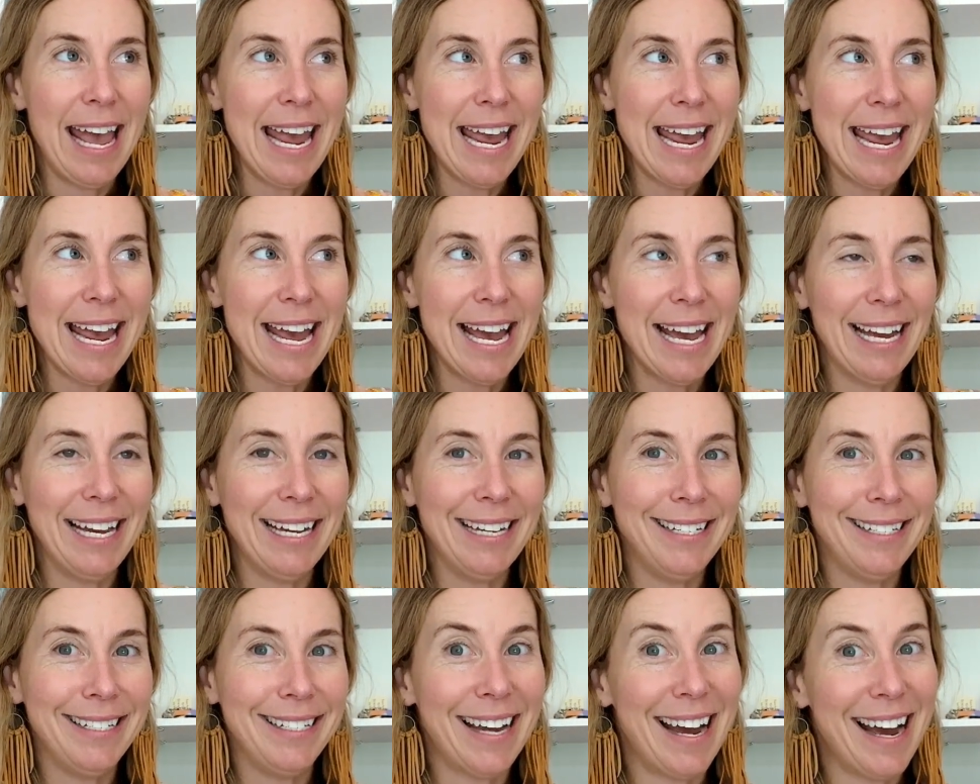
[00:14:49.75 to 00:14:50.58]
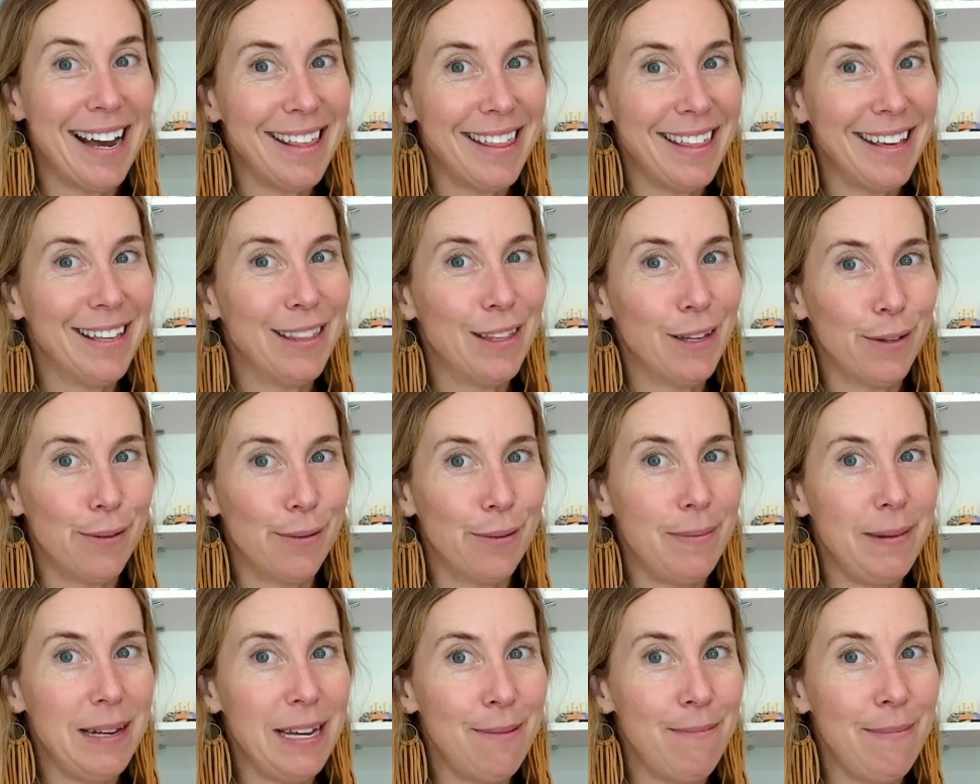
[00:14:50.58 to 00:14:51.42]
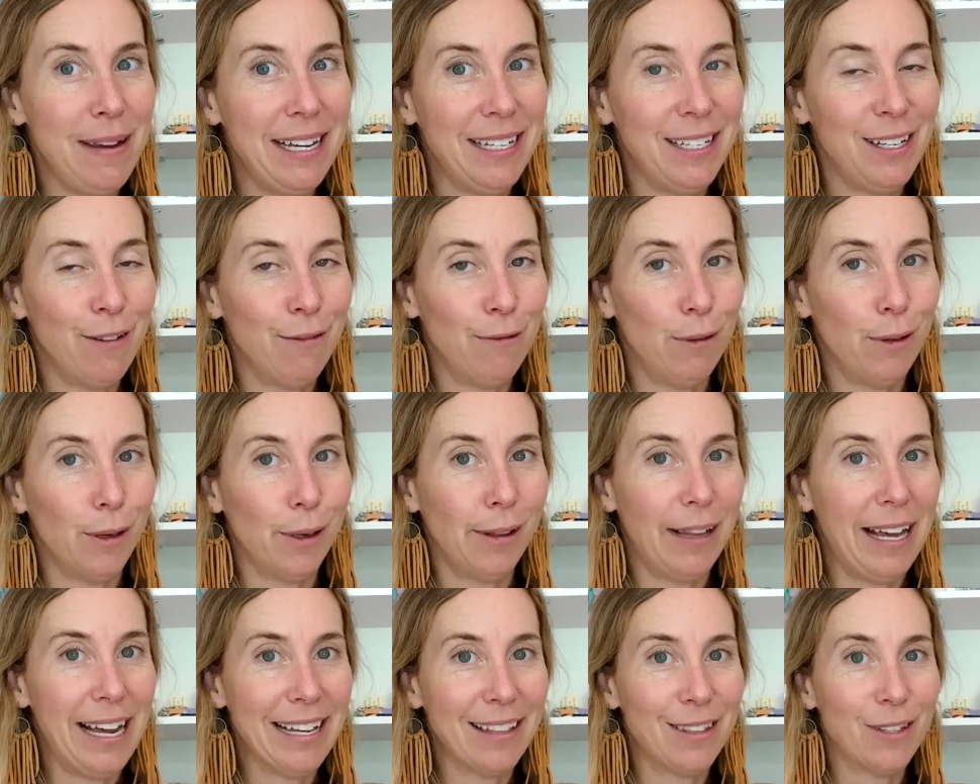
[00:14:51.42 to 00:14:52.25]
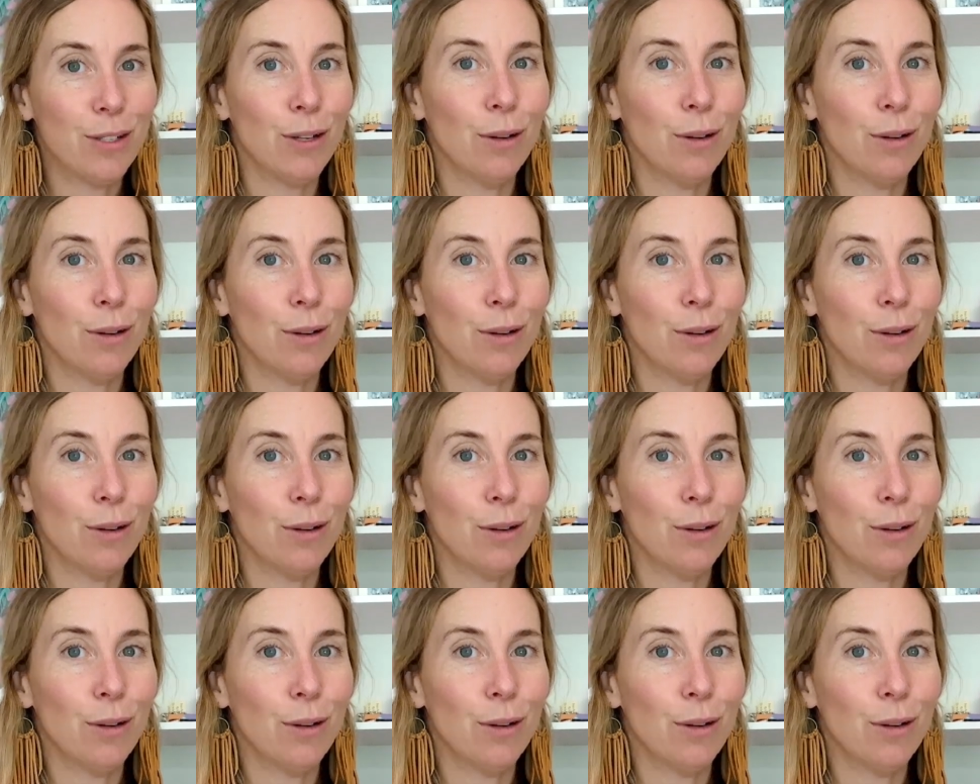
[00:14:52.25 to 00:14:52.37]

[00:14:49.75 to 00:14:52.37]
And I think this would be amazing floor length.